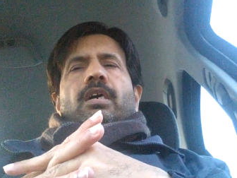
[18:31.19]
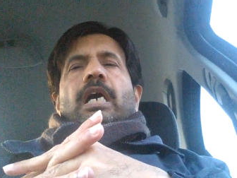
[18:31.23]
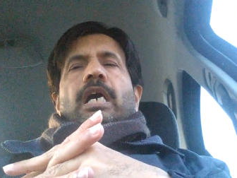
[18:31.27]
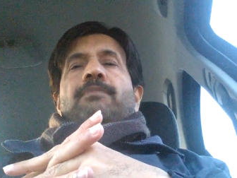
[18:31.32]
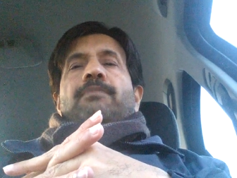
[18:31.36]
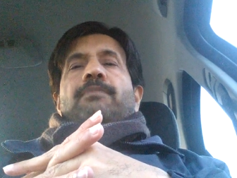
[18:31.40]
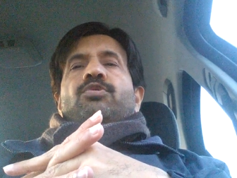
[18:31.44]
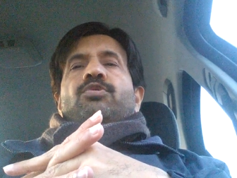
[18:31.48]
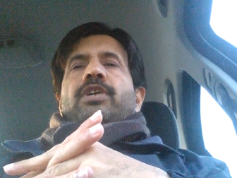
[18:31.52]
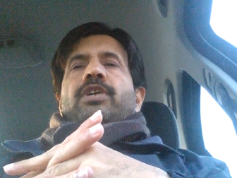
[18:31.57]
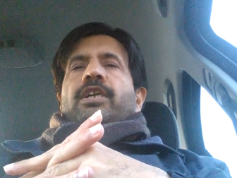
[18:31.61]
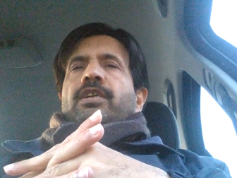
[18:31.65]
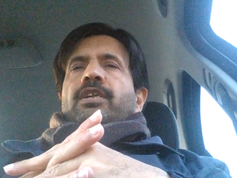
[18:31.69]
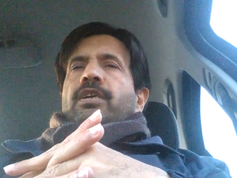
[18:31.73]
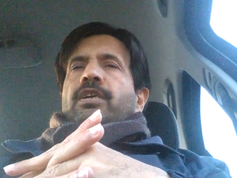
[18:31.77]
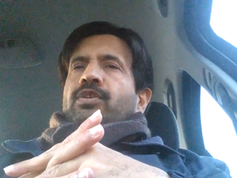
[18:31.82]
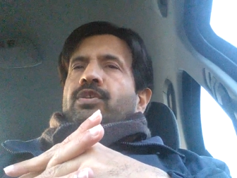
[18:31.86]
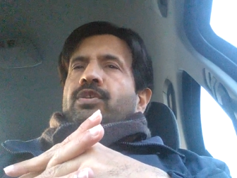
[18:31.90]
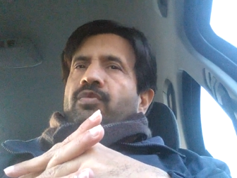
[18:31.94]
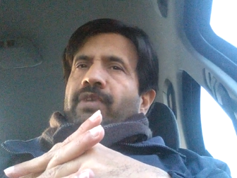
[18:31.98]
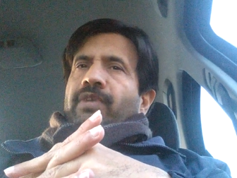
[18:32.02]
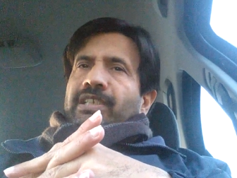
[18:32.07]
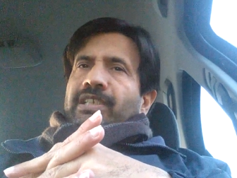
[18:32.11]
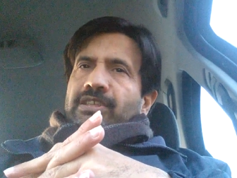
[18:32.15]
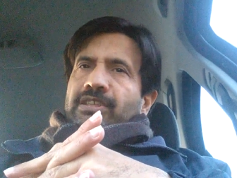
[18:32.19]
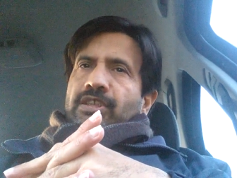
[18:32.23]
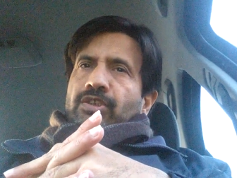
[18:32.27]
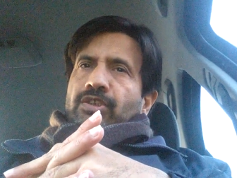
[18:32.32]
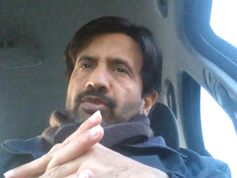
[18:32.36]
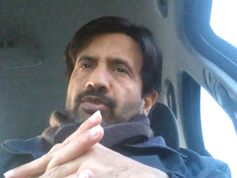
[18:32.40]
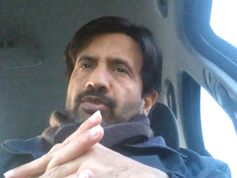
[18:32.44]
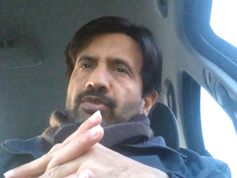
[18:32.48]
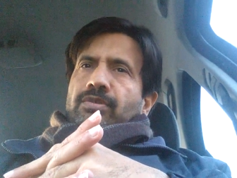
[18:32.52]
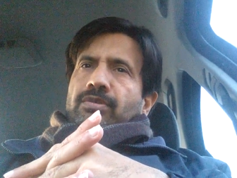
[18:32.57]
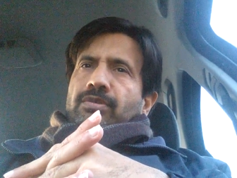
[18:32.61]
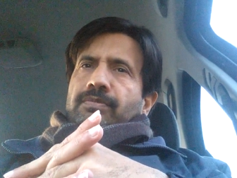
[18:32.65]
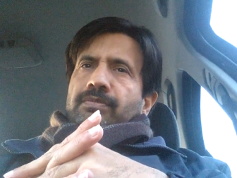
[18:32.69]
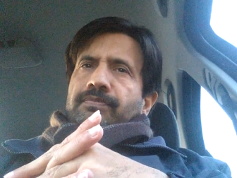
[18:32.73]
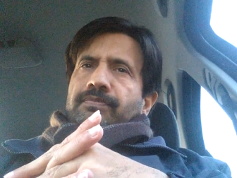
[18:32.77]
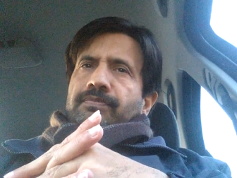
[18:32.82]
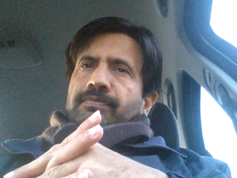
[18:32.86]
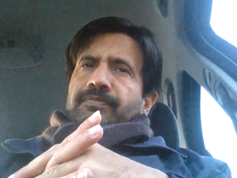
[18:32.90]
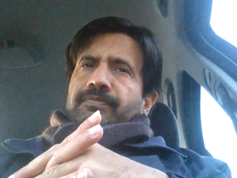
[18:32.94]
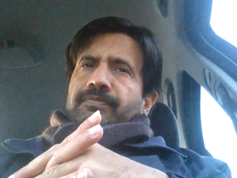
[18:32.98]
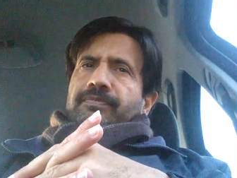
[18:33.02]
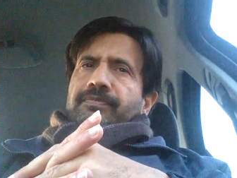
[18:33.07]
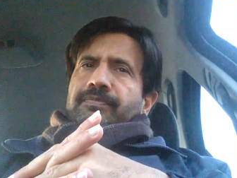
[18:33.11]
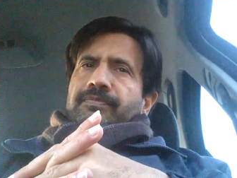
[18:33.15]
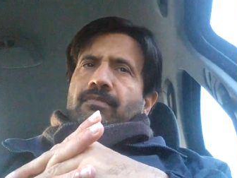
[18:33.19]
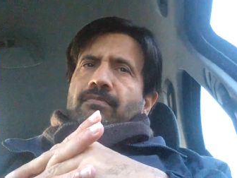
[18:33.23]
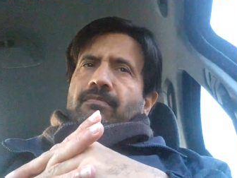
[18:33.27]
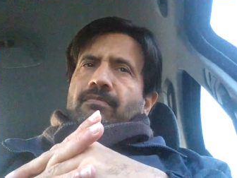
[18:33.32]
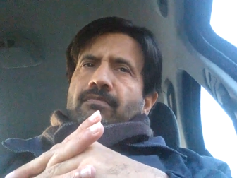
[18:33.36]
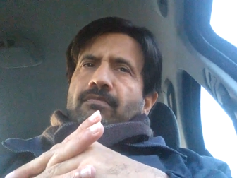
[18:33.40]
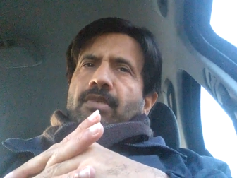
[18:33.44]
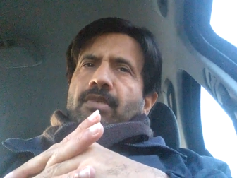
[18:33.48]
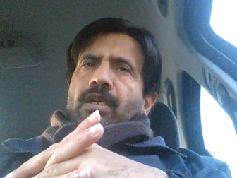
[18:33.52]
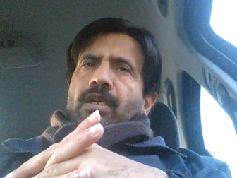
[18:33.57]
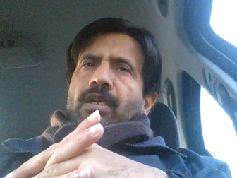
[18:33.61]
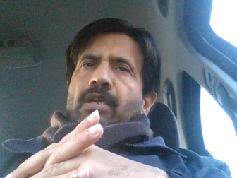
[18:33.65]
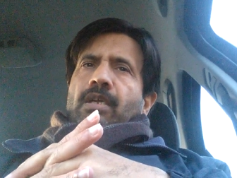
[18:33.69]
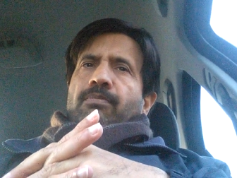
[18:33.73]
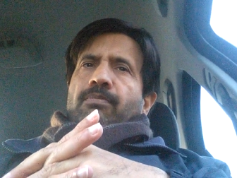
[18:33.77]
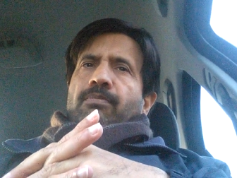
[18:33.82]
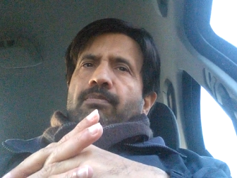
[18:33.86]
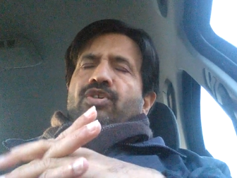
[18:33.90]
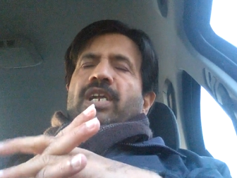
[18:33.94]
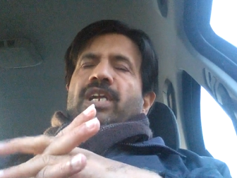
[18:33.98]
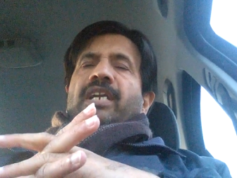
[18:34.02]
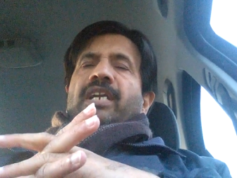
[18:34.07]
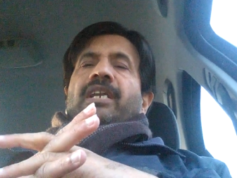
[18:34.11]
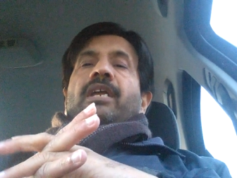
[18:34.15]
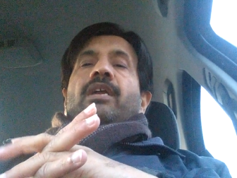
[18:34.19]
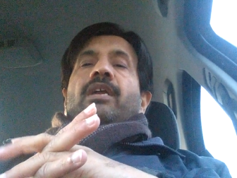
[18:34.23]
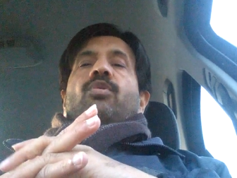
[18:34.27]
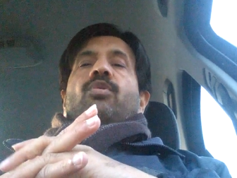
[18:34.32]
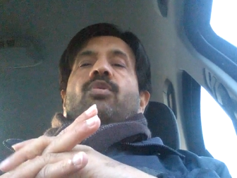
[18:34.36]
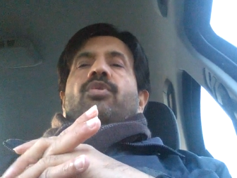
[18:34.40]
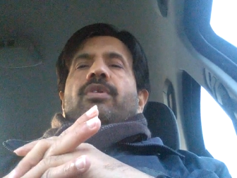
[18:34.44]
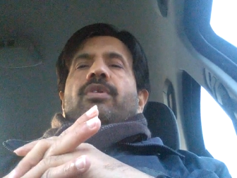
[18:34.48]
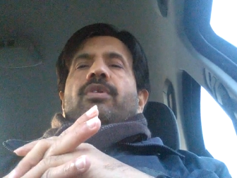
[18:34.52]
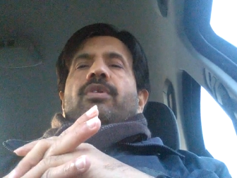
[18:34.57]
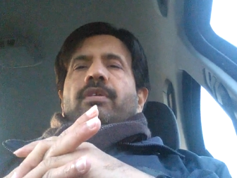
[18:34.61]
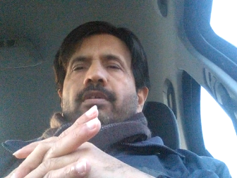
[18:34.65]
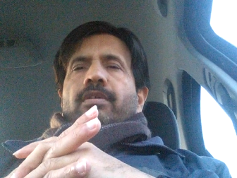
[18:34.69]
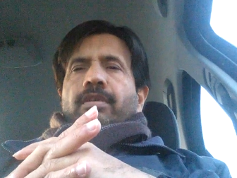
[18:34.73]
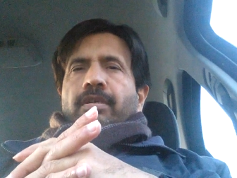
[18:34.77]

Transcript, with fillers: up to date on your vaccine you know uh, protecting good